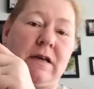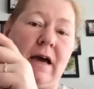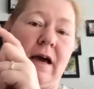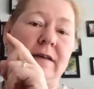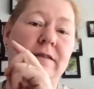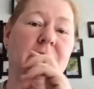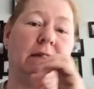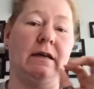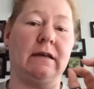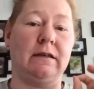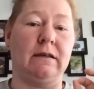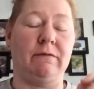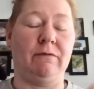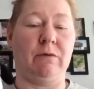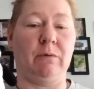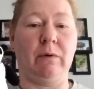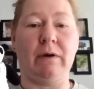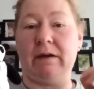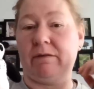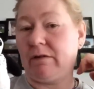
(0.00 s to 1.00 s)
eyes in. If
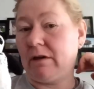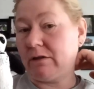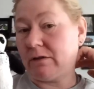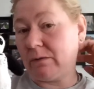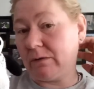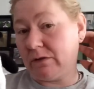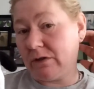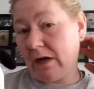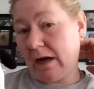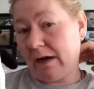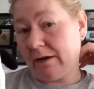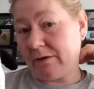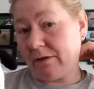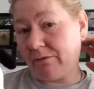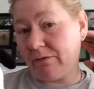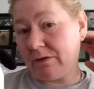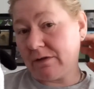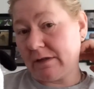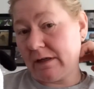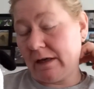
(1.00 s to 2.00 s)
you were giving it to a child,
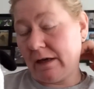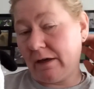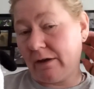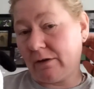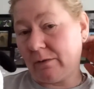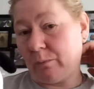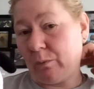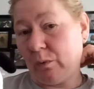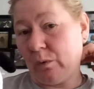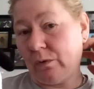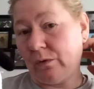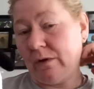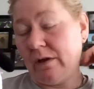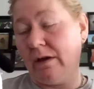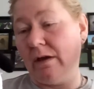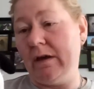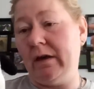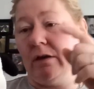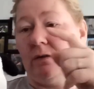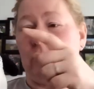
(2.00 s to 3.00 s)
obviously you could
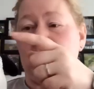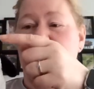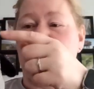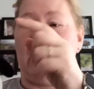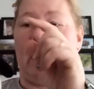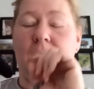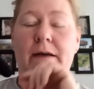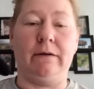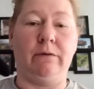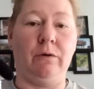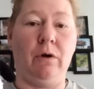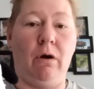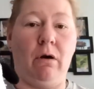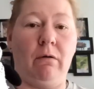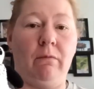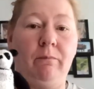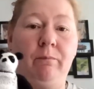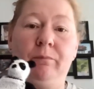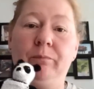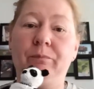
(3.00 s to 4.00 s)
just tie a little
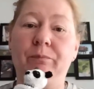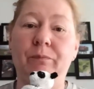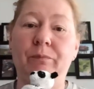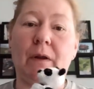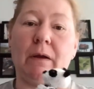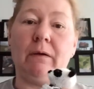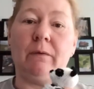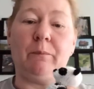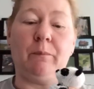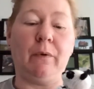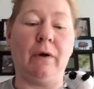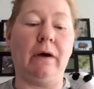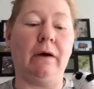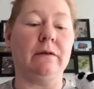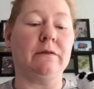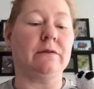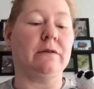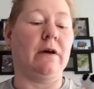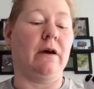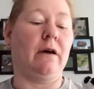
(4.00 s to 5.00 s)
knot.
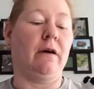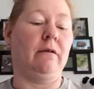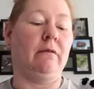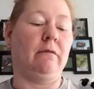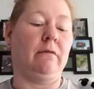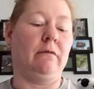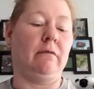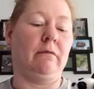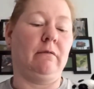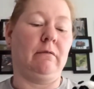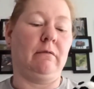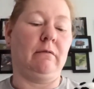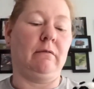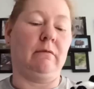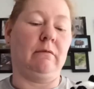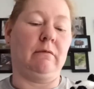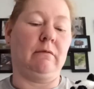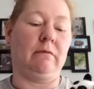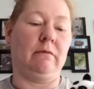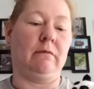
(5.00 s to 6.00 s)
But
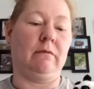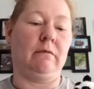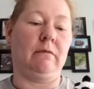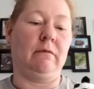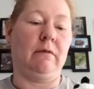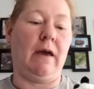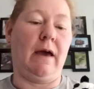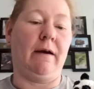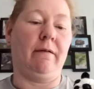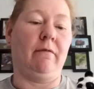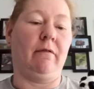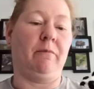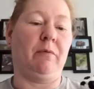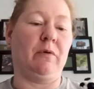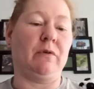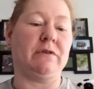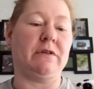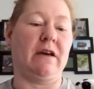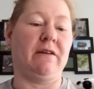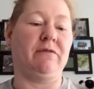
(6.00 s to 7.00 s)
yeah, put
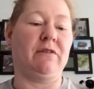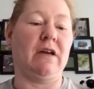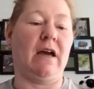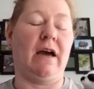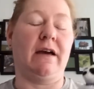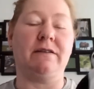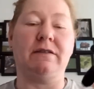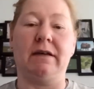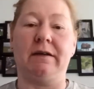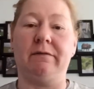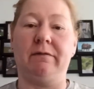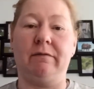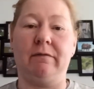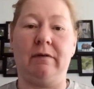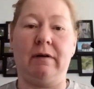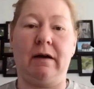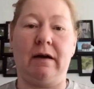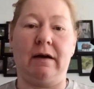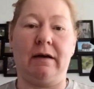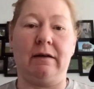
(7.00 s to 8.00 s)
the safety eyes in,
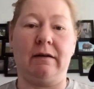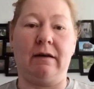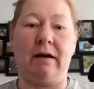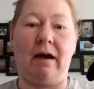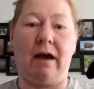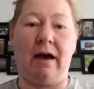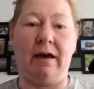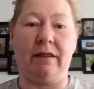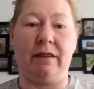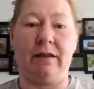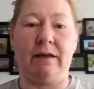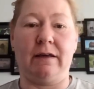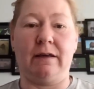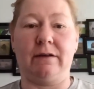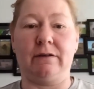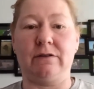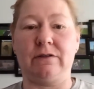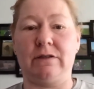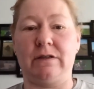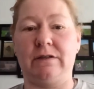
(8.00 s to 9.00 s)
and I think
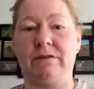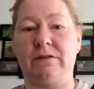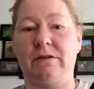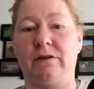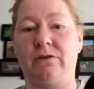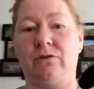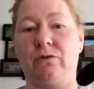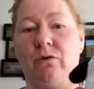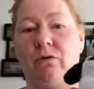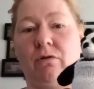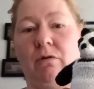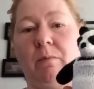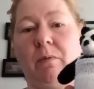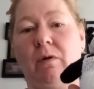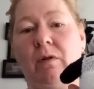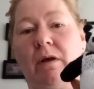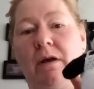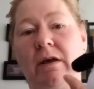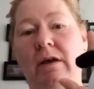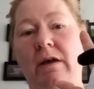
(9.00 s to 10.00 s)
she's
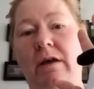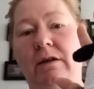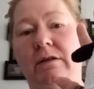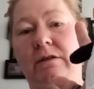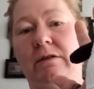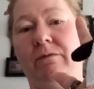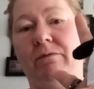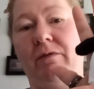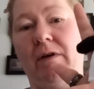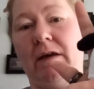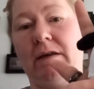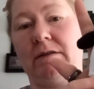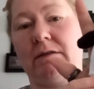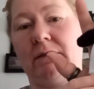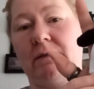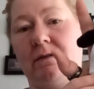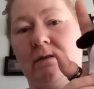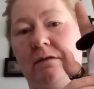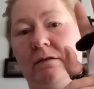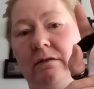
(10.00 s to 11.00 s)
adorable. She
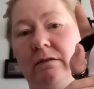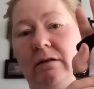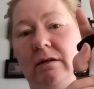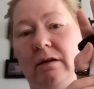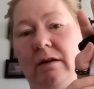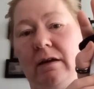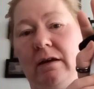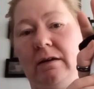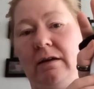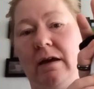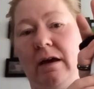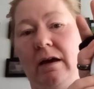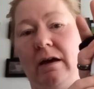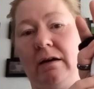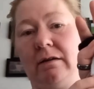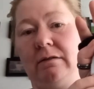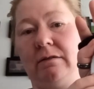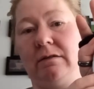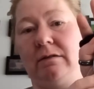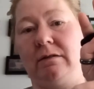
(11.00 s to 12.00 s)
fits in your
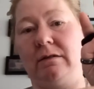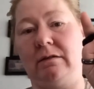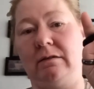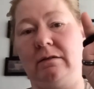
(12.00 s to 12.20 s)
hand.